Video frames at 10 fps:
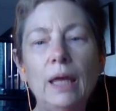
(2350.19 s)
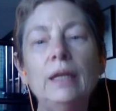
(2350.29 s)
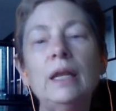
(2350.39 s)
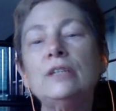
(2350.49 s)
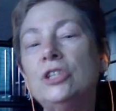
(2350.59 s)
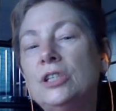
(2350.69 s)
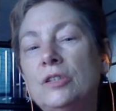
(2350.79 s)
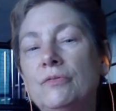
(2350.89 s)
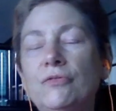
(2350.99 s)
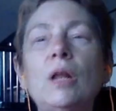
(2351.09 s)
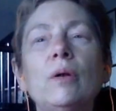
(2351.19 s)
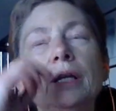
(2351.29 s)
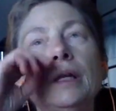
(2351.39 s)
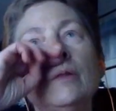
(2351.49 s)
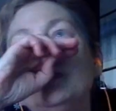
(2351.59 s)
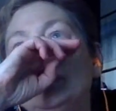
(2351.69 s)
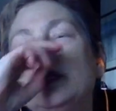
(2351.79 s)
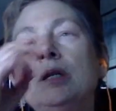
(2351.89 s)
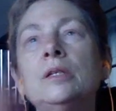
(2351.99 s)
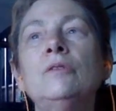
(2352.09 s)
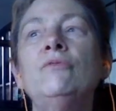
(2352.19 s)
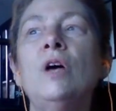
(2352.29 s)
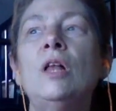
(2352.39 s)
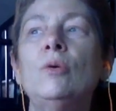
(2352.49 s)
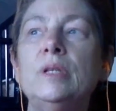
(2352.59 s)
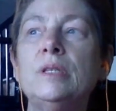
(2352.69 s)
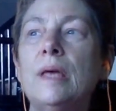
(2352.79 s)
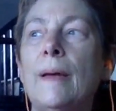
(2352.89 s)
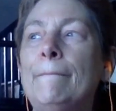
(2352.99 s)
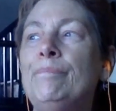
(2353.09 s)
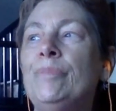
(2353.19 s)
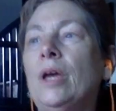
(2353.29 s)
And it actually doesn't follow. Another reason it doesn't follow is that